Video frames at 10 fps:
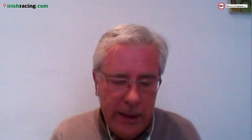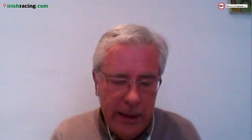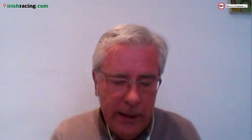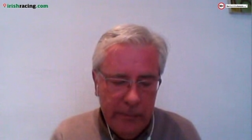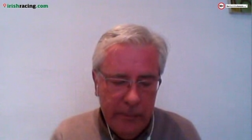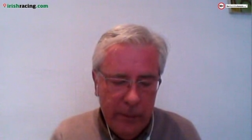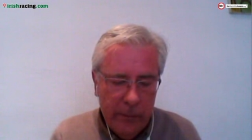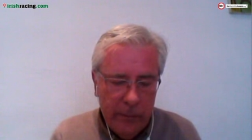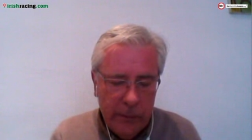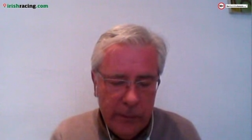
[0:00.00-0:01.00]
with
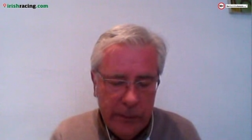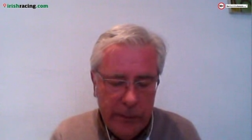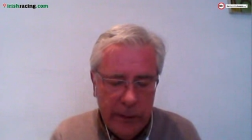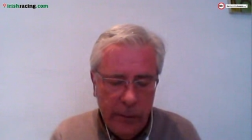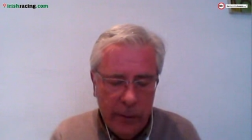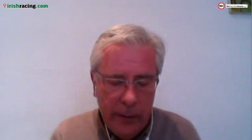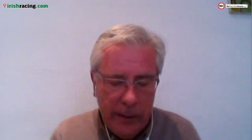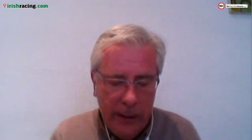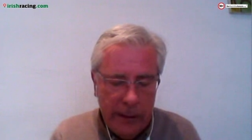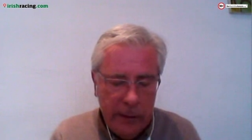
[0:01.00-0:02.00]
the Ronan
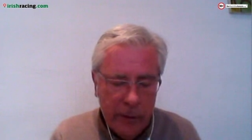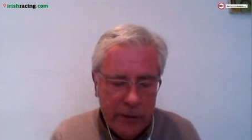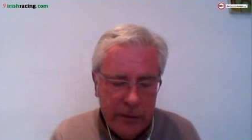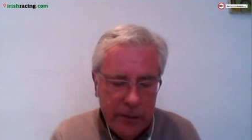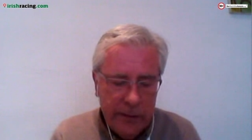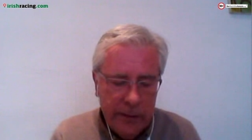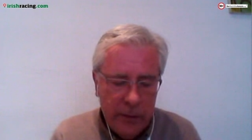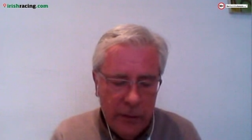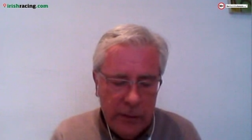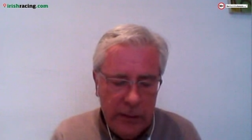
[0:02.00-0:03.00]
McNally horse,
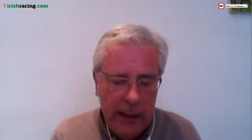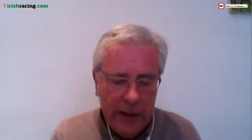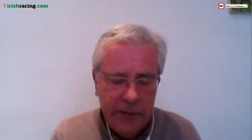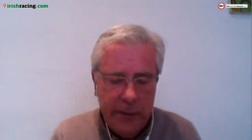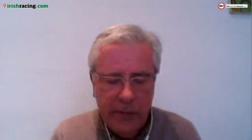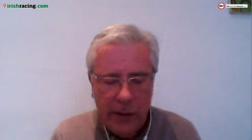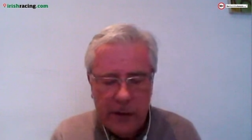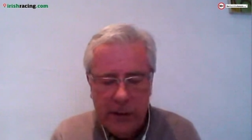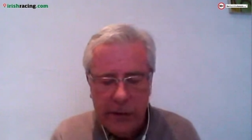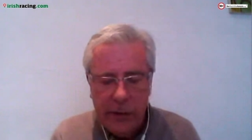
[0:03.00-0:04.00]
this all class. He was
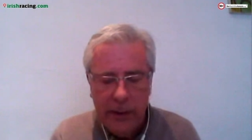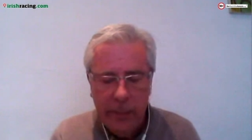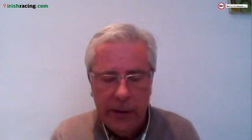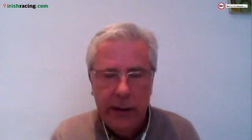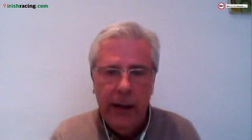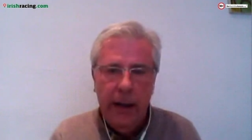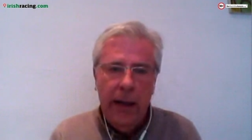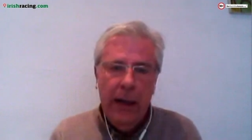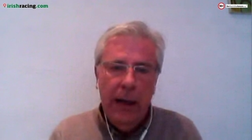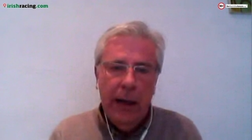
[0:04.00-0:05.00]
actually trained by
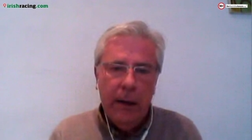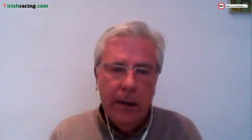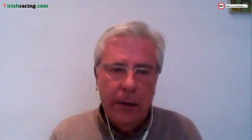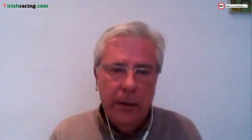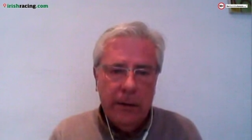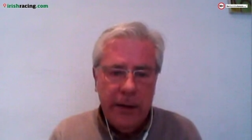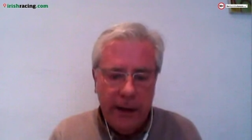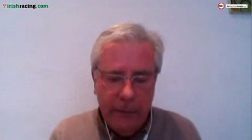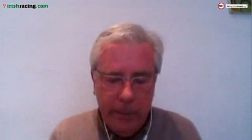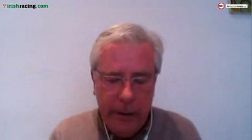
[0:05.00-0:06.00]
a guy called
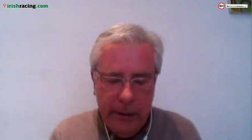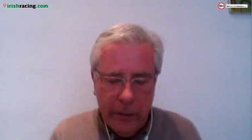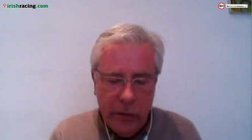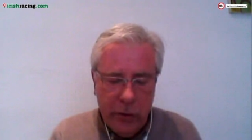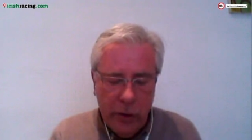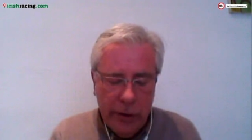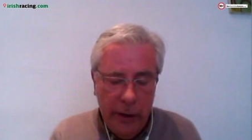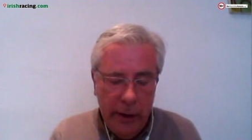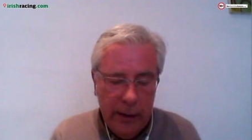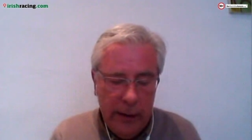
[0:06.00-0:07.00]
David Peter
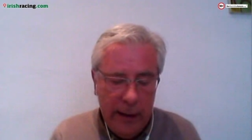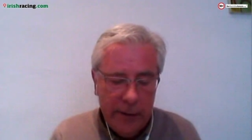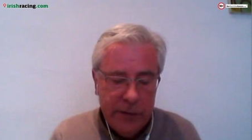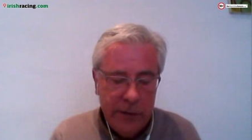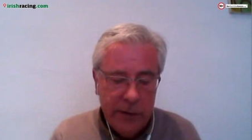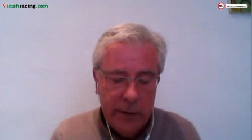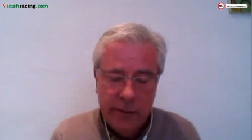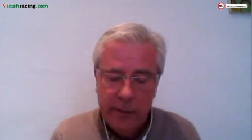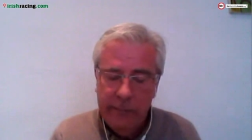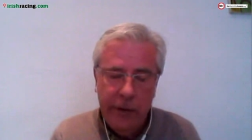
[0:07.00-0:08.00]
Dunn last
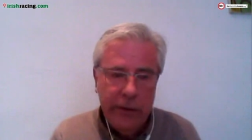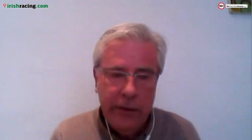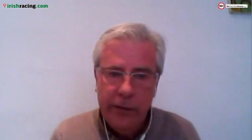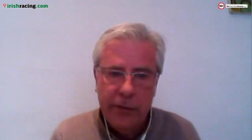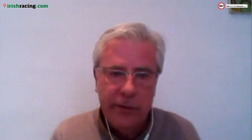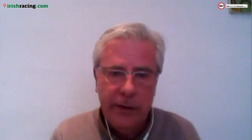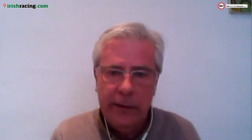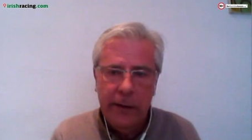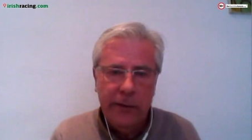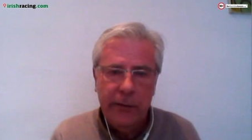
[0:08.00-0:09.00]
year. Some very
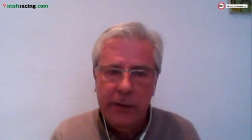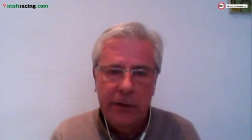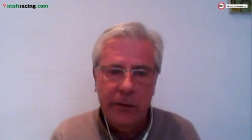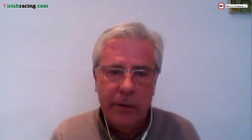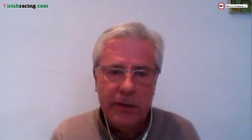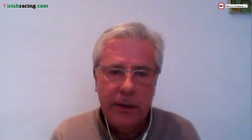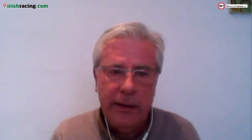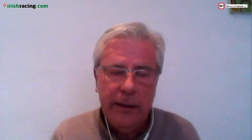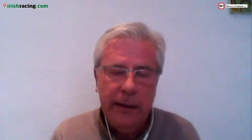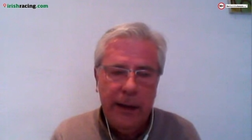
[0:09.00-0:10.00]
interesting things with this horse.
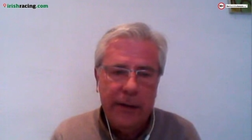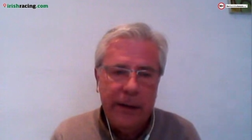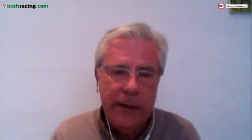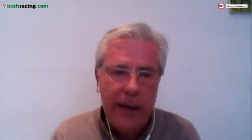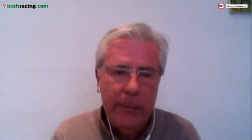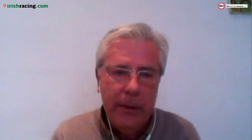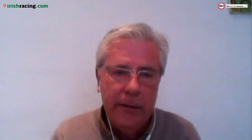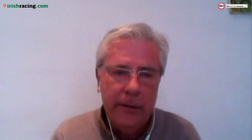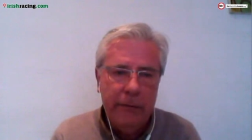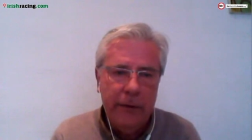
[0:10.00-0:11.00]
Like he landed a
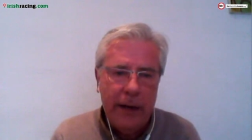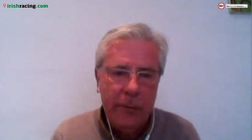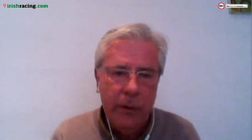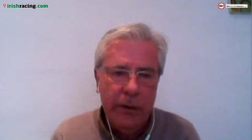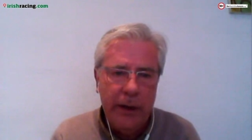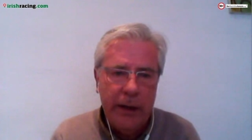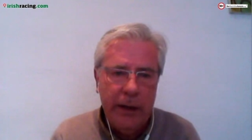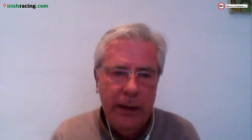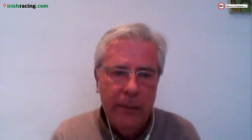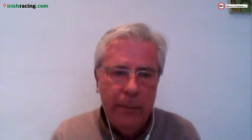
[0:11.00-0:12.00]
gamble on the flat one
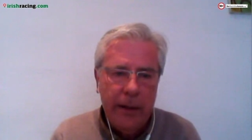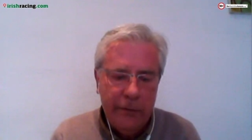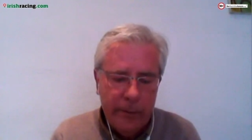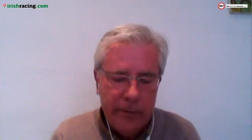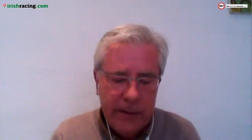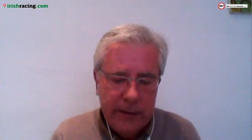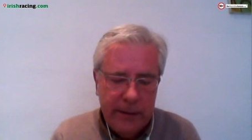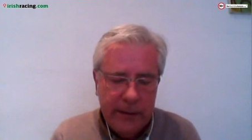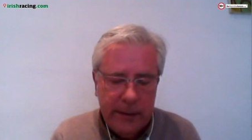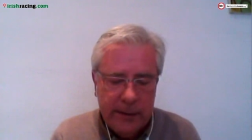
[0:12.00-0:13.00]
day, back from
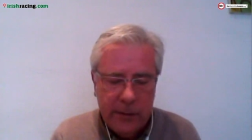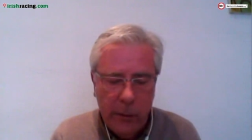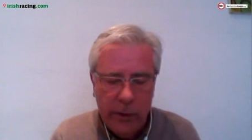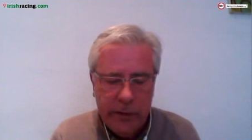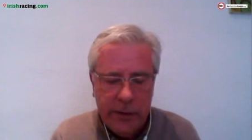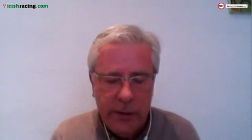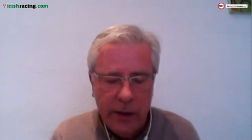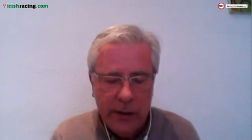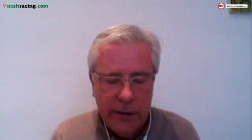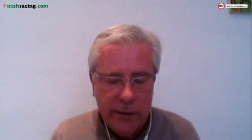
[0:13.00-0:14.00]
66-1 to
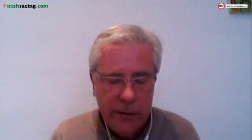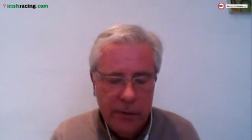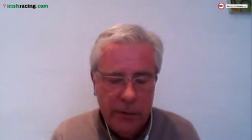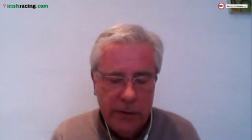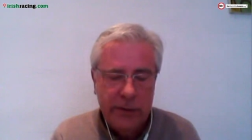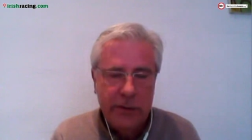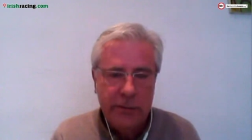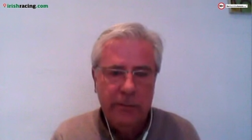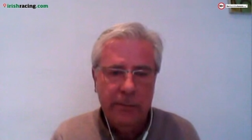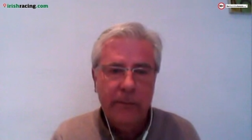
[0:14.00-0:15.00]
9-2, which is